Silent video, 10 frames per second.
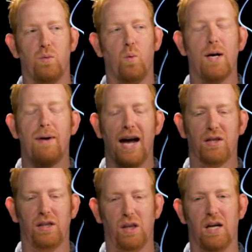what am I
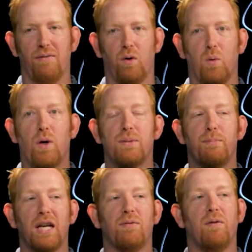actually looking for and what's
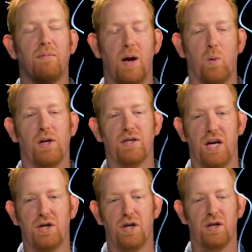meaningful for my
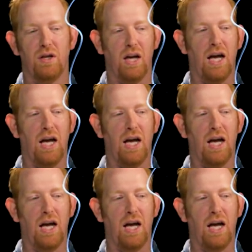organization